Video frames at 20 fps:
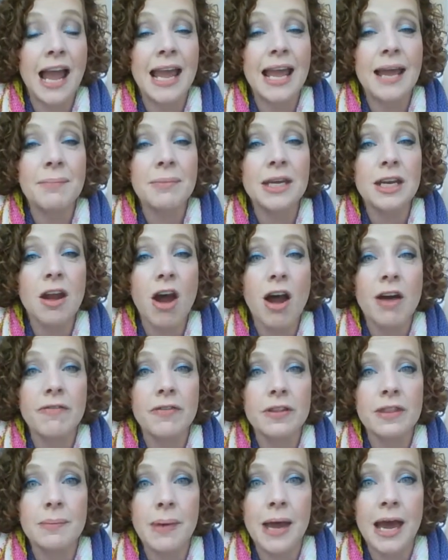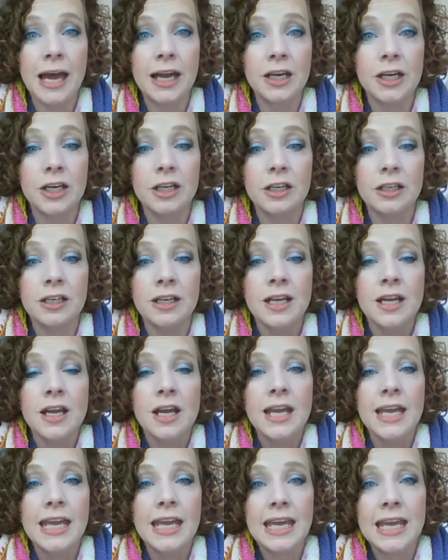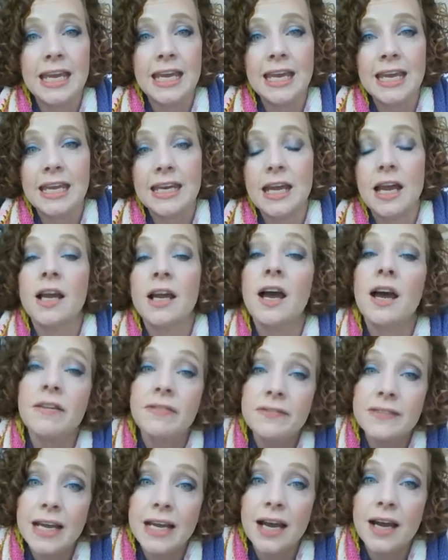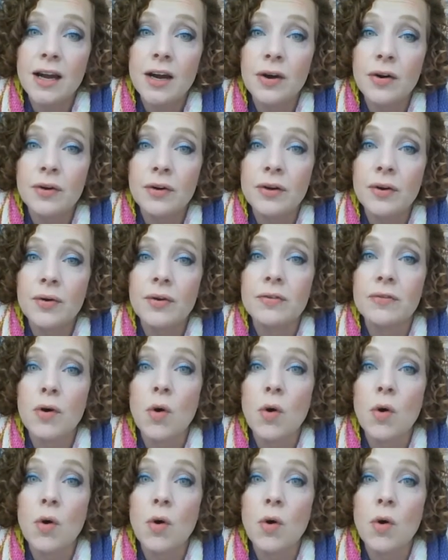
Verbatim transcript: I am going to offer the pattern in a cuff down